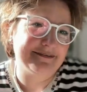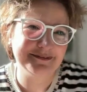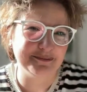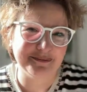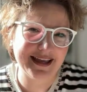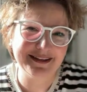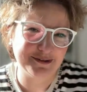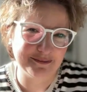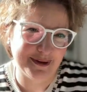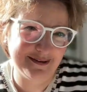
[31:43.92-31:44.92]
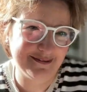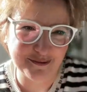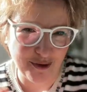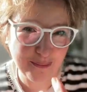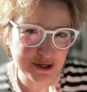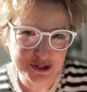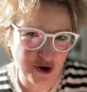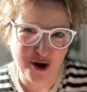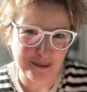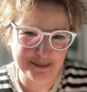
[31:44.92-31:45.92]
make it to my normal
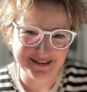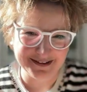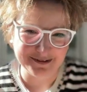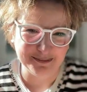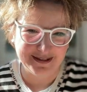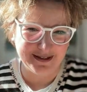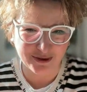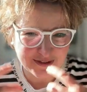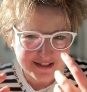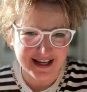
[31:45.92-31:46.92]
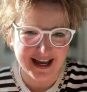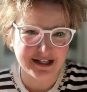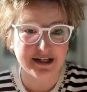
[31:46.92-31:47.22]
job, to be on stage.